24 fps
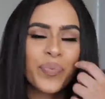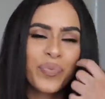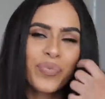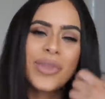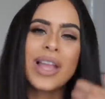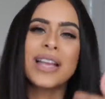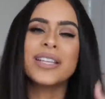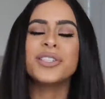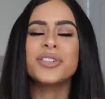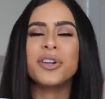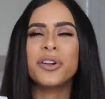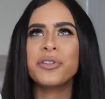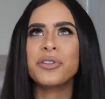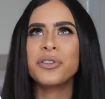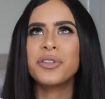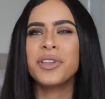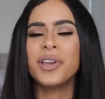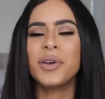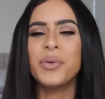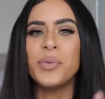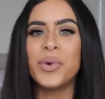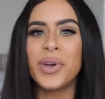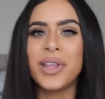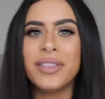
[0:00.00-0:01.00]
that's another
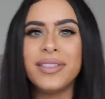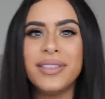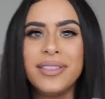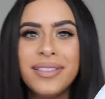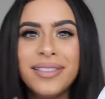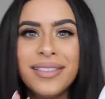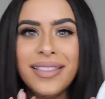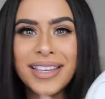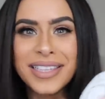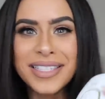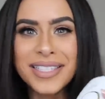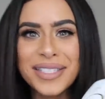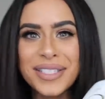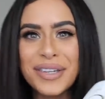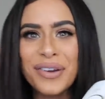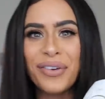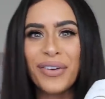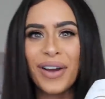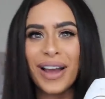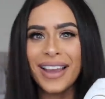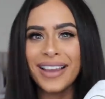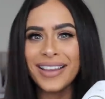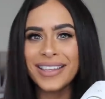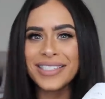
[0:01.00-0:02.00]
thing with this
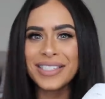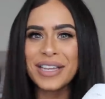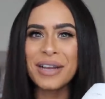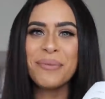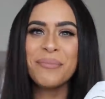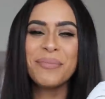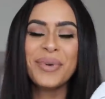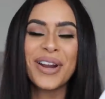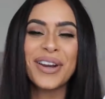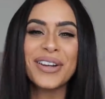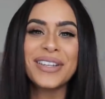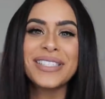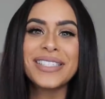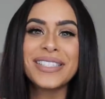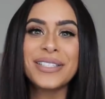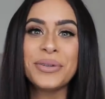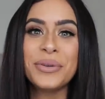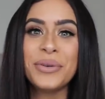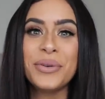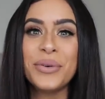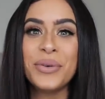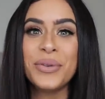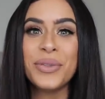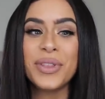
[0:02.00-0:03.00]
device compared
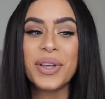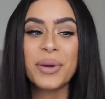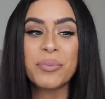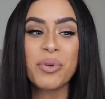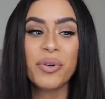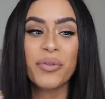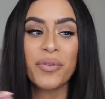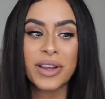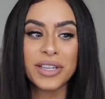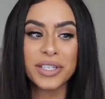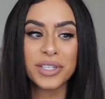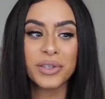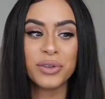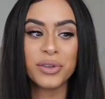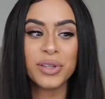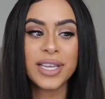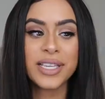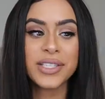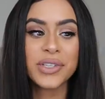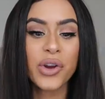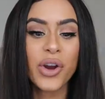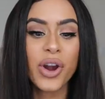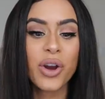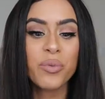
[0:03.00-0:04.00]
to the professional
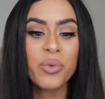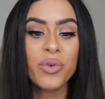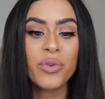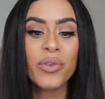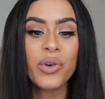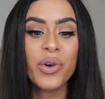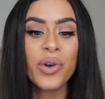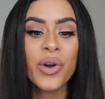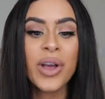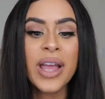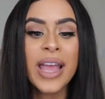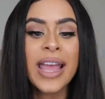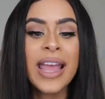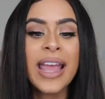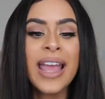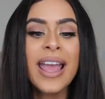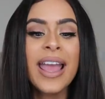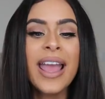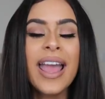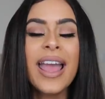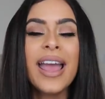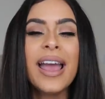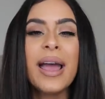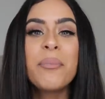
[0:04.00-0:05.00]
laser hair removal.
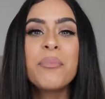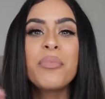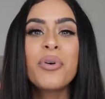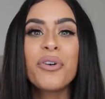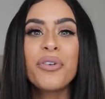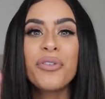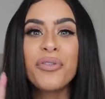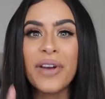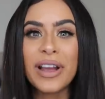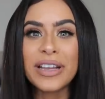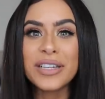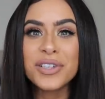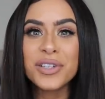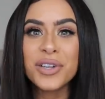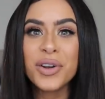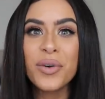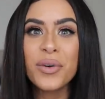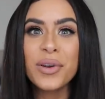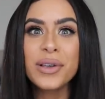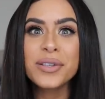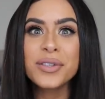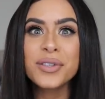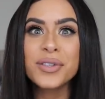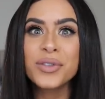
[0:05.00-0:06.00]
Professional
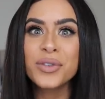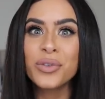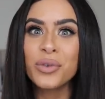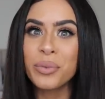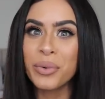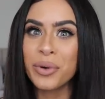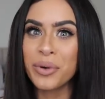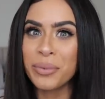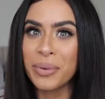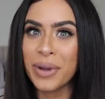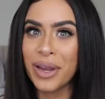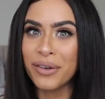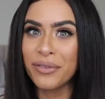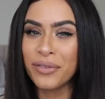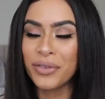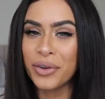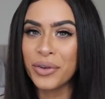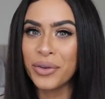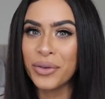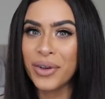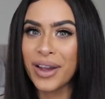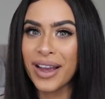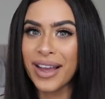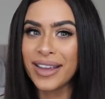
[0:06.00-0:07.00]
is super painful,
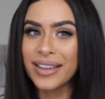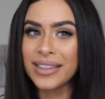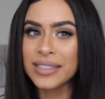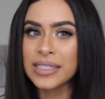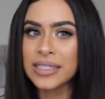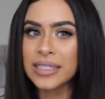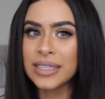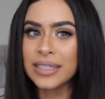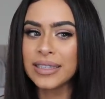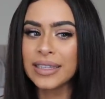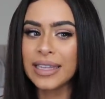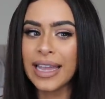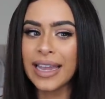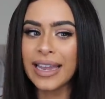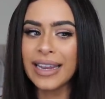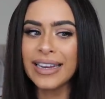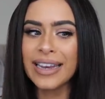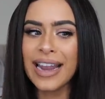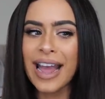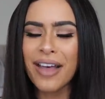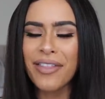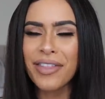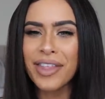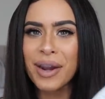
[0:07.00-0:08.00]
you guys. Like
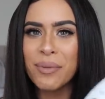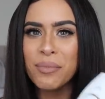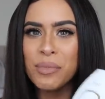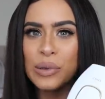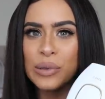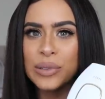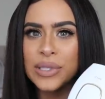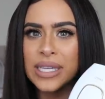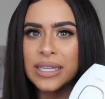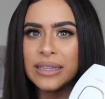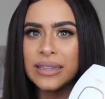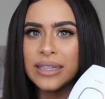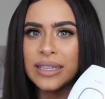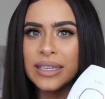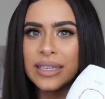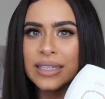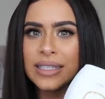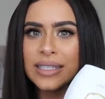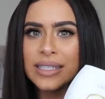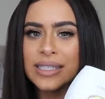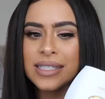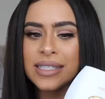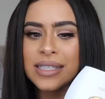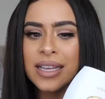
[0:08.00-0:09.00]
now that I'm using
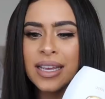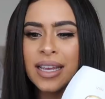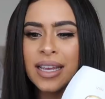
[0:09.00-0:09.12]
this,